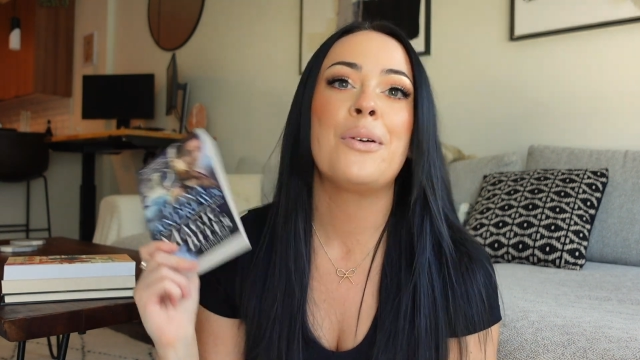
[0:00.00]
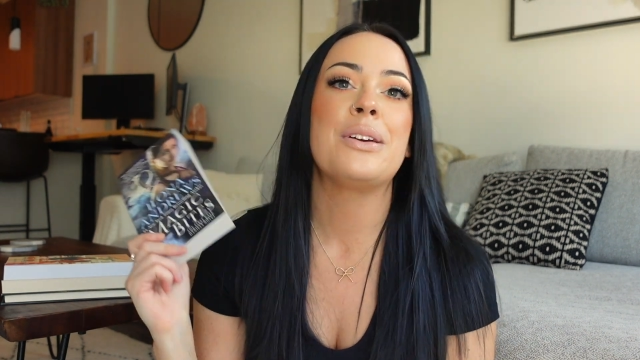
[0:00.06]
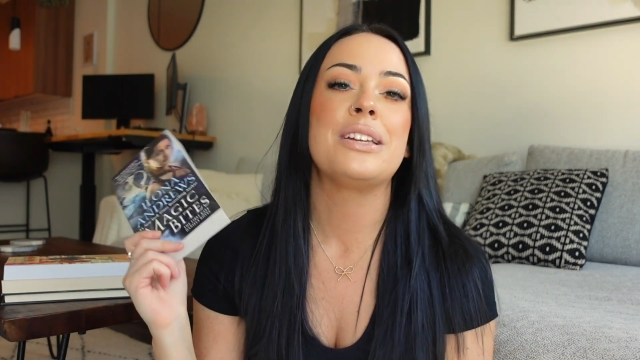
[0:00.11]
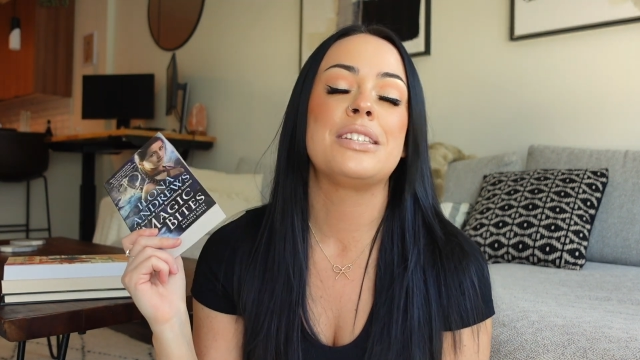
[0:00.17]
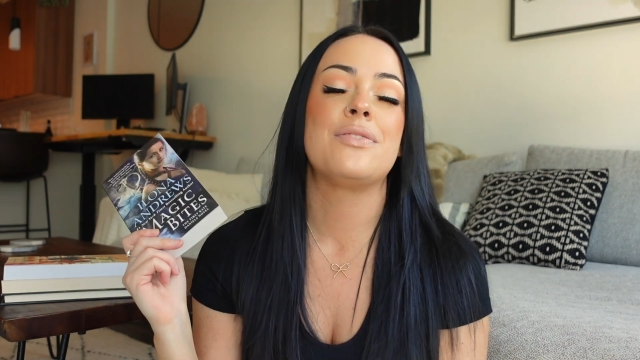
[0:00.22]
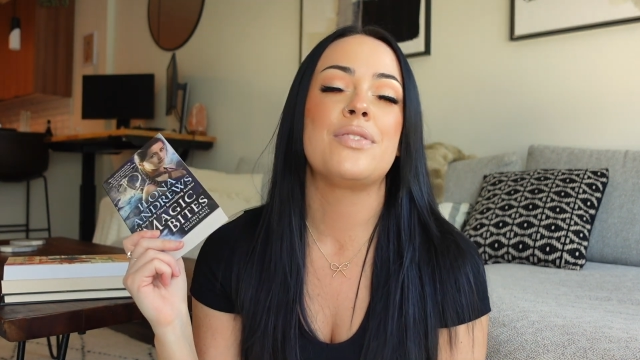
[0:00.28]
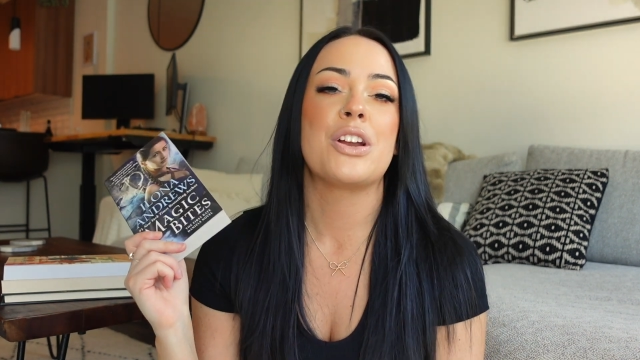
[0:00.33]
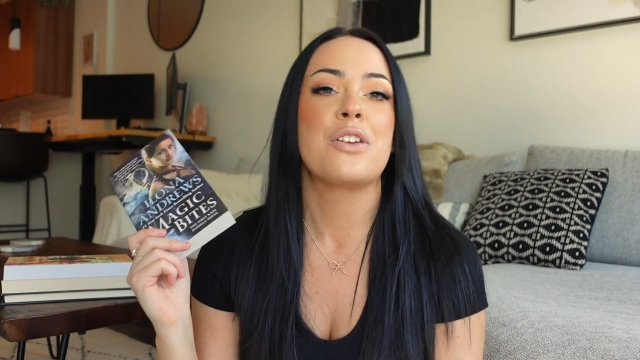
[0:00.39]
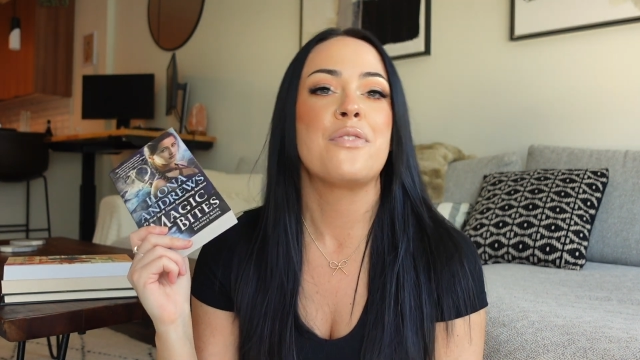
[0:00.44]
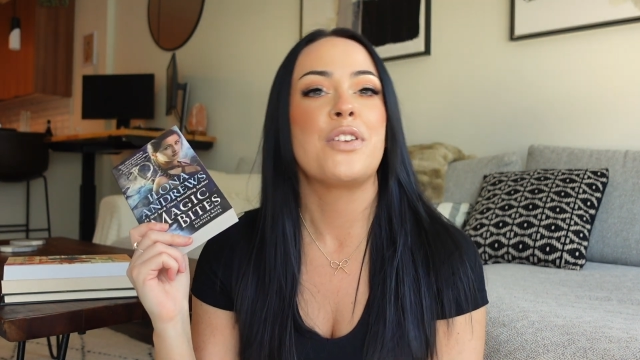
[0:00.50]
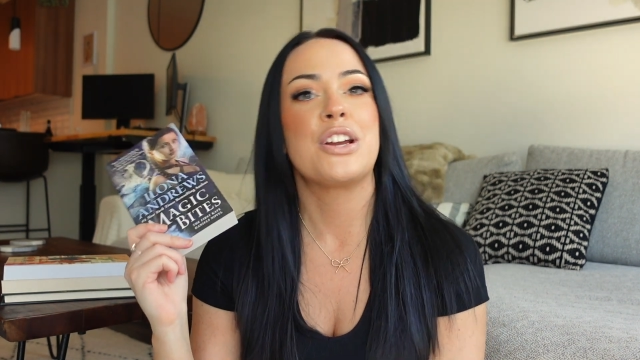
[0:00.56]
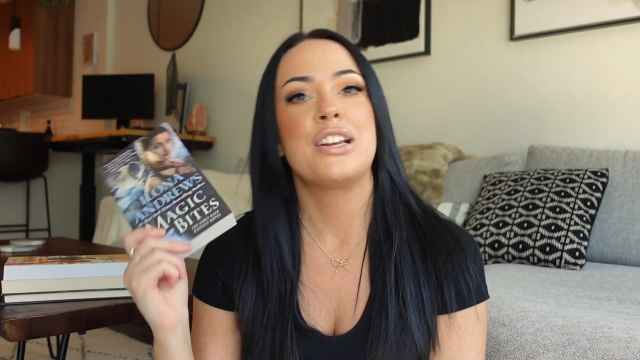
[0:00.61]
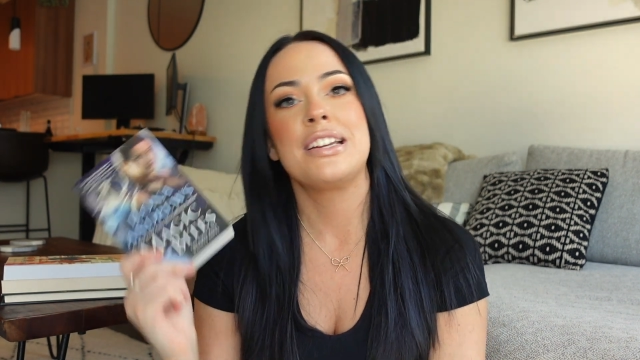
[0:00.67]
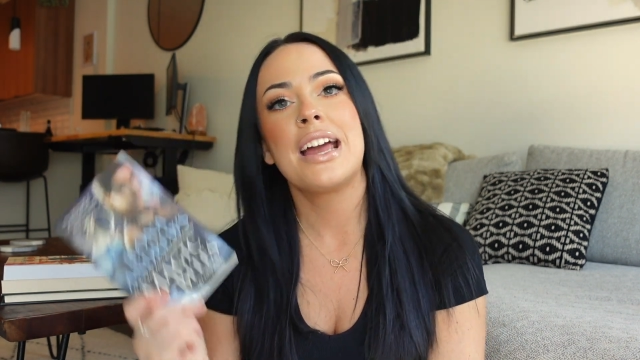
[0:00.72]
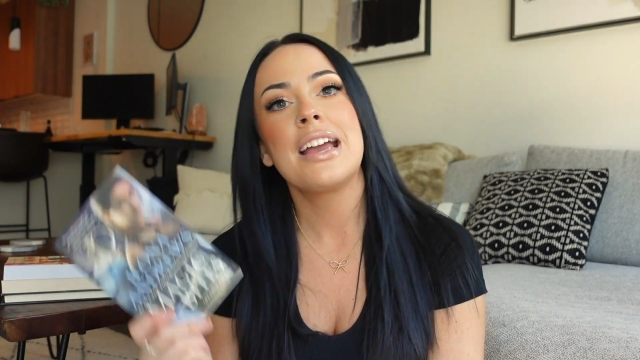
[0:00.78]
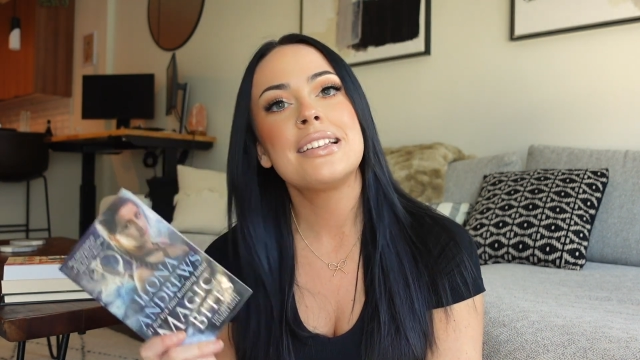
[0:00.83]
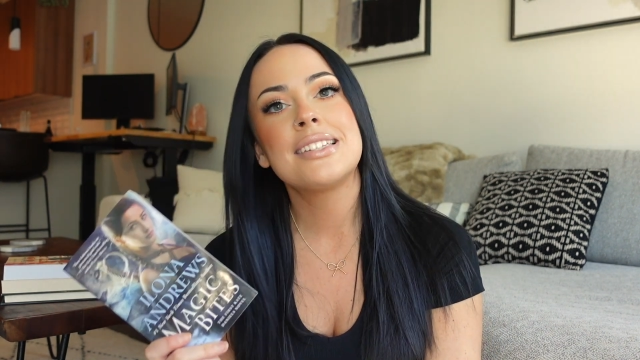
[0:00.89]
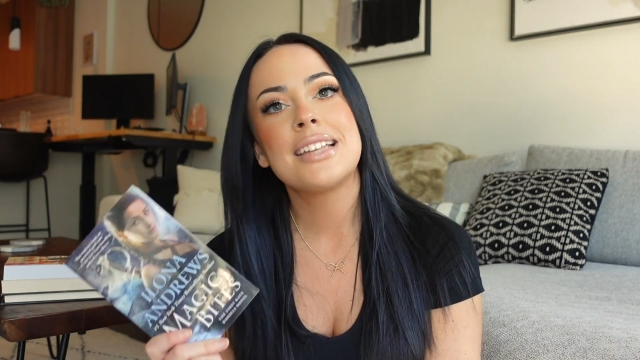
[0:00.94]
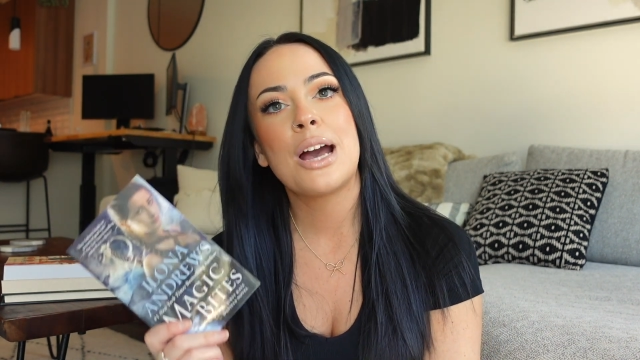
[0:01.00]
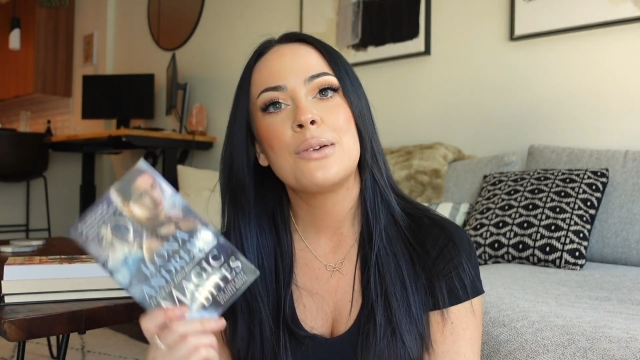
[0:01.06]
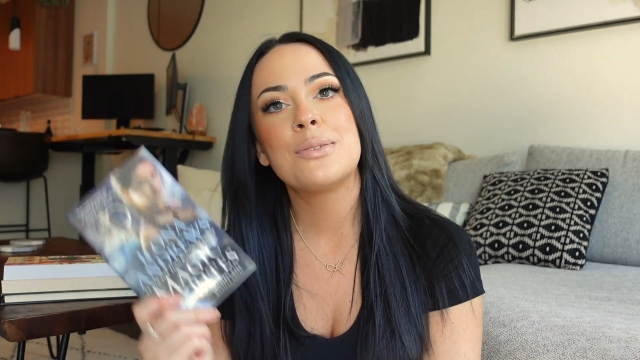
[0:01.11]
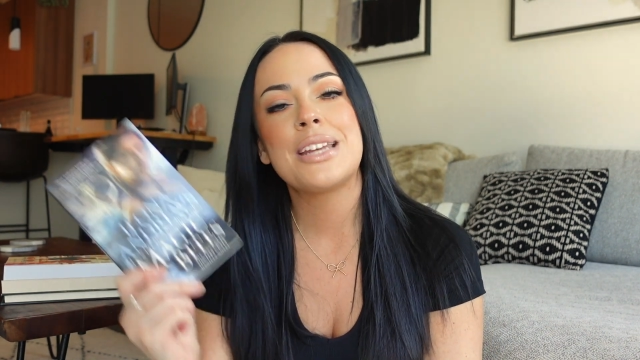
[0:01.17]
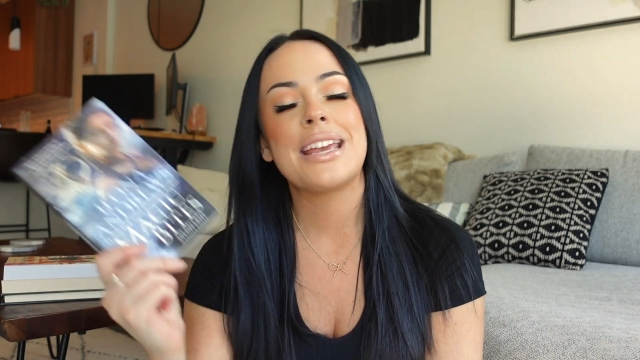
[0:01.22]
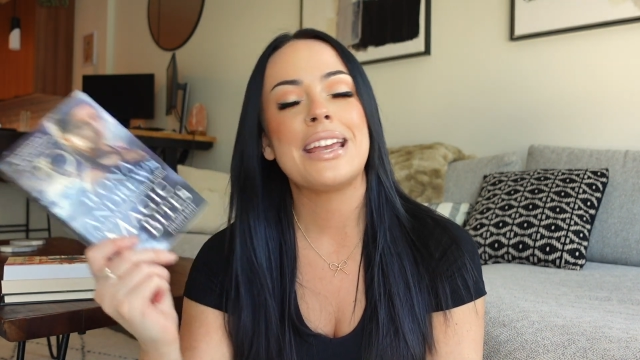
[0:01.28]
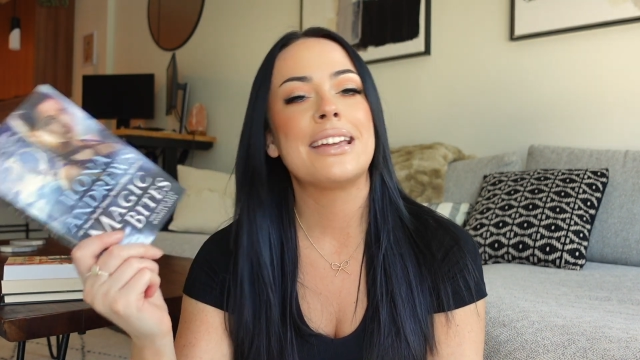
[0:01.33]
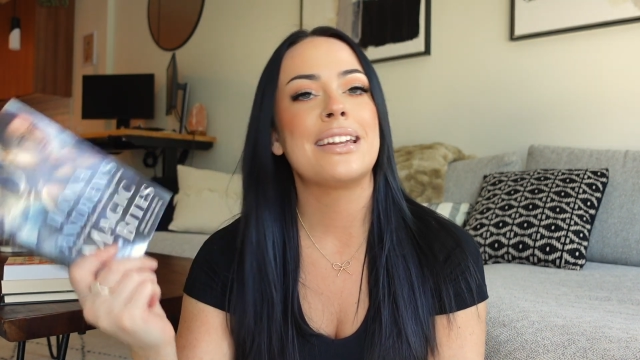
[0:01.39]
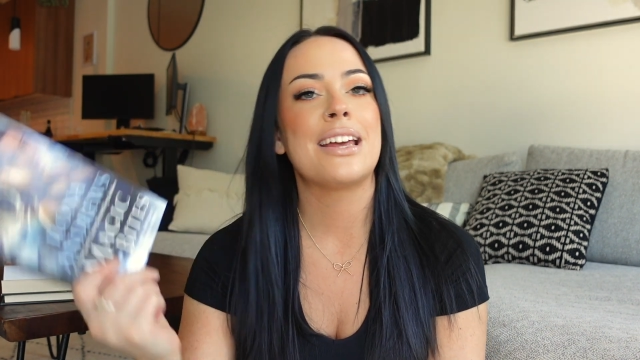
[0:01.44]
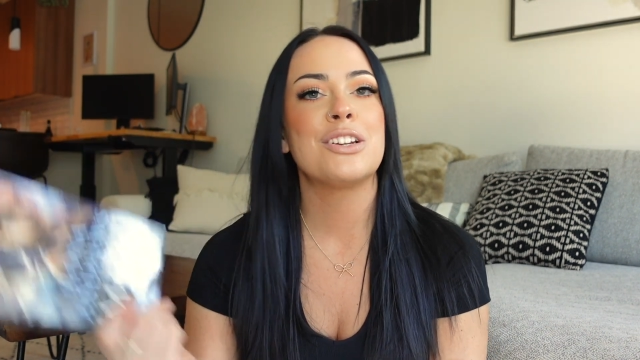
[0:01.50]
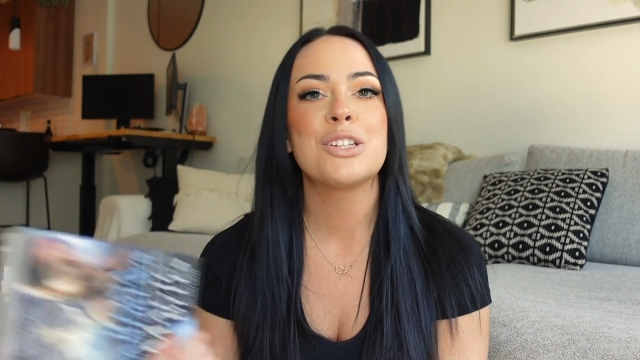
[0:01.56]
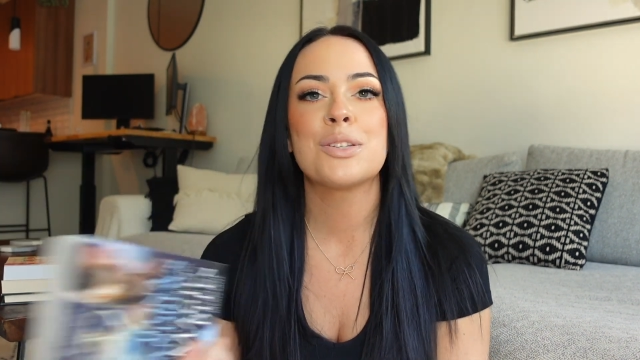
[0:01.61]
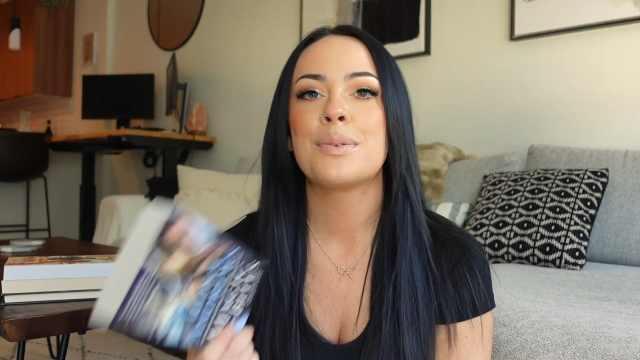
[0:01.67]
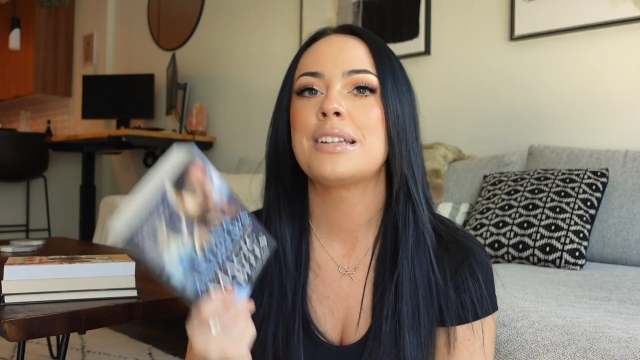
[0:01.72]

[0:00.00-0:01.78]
It's very, very nice out and I just